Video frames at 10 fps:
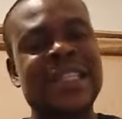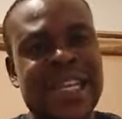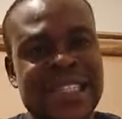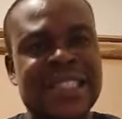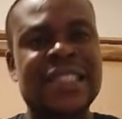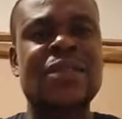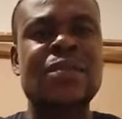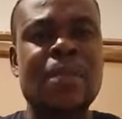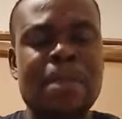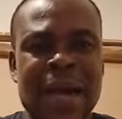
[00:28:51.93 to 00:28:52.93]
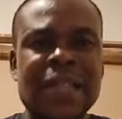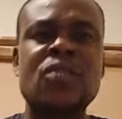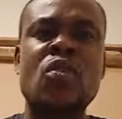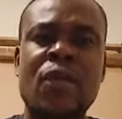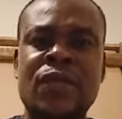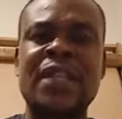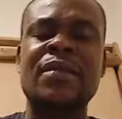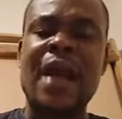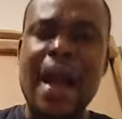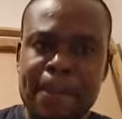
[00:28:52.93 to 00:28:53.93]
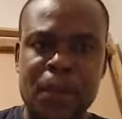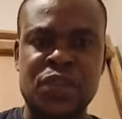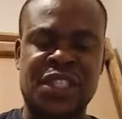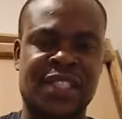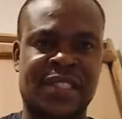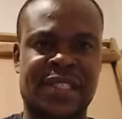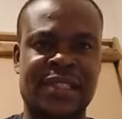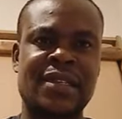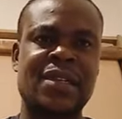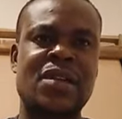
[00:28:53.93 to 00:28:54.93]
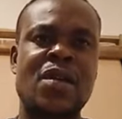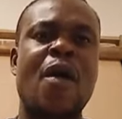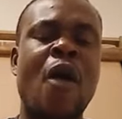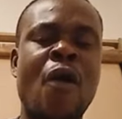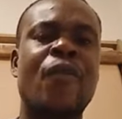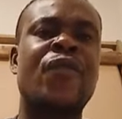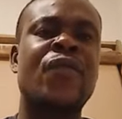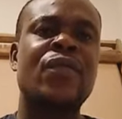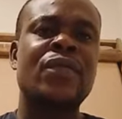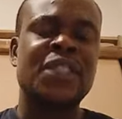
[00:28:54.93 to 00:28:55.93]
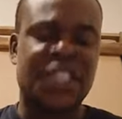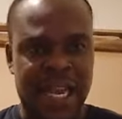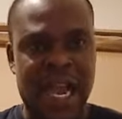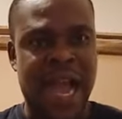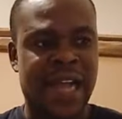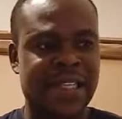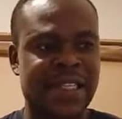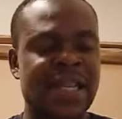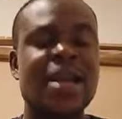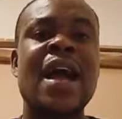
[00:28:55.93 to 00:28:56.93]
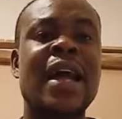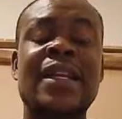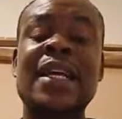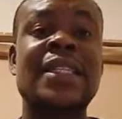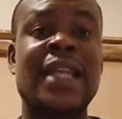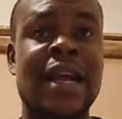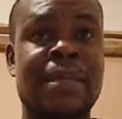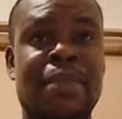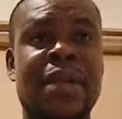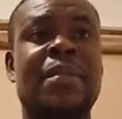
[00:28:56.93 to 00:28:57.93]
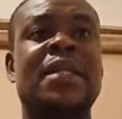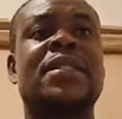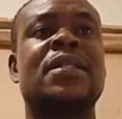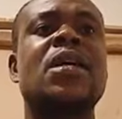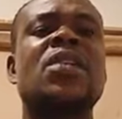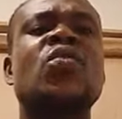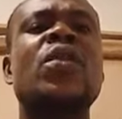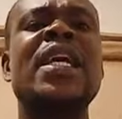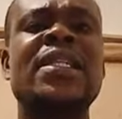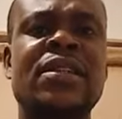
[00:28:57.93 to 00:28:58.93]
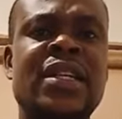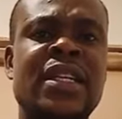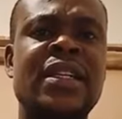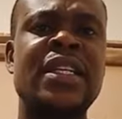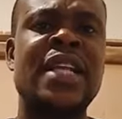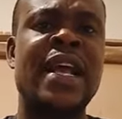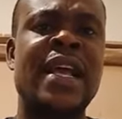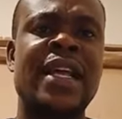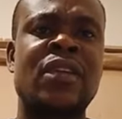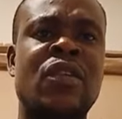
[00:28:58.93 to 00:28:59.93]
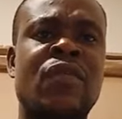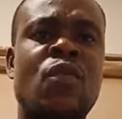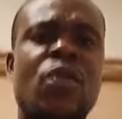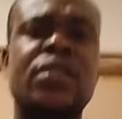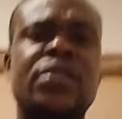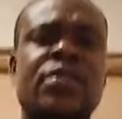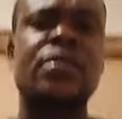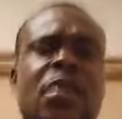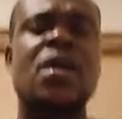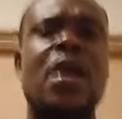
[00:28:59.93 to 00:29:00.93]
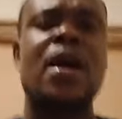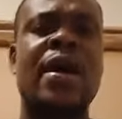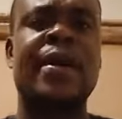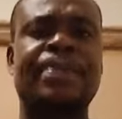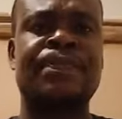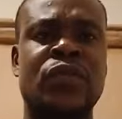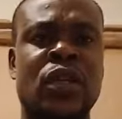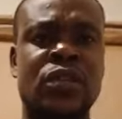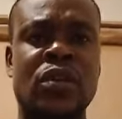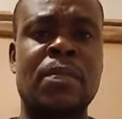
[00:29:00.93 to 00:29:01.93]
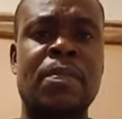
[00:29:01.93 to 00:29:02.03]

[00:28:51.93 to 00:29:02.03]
that is part of the approaches of jihad, and that they are implementing. So let's read ahead of what Dr.